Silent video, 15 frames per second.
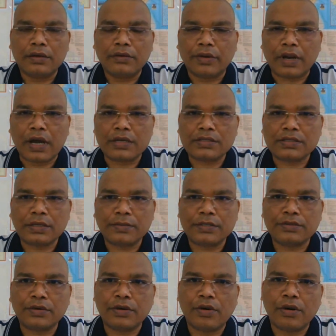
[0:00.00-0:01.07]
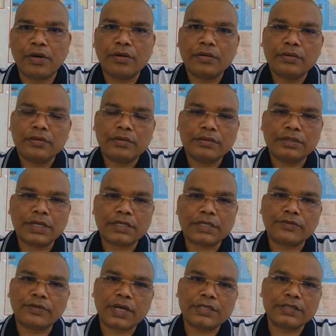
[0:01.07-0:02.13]
your constables to go,
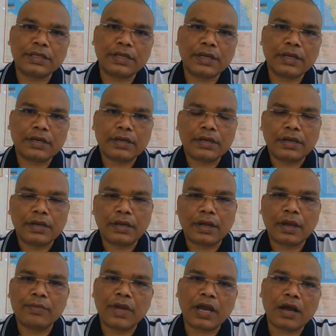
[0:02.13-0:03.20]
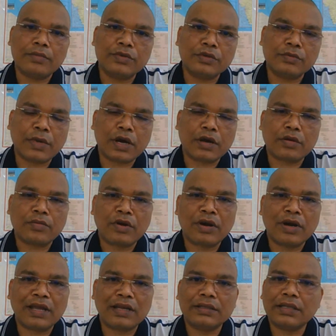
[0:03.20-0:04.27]
just watch there, I may come tomorrow
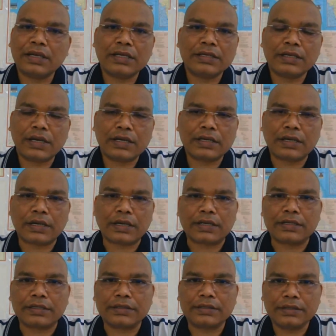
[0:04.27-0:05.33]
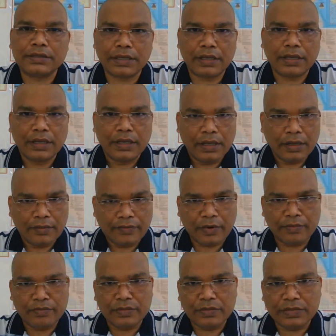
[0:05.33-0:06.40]
morning. That is not correct. You see,
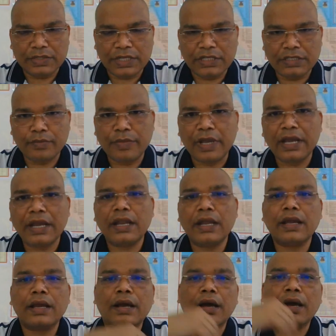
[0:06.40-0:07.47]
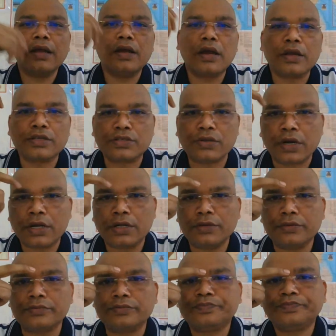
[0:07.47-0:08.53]
since beginning, I exhort
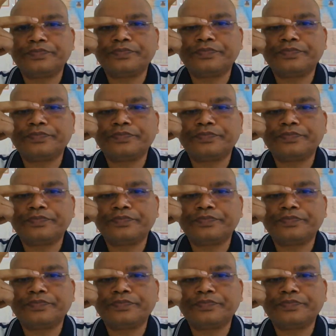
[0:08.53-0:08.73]
you.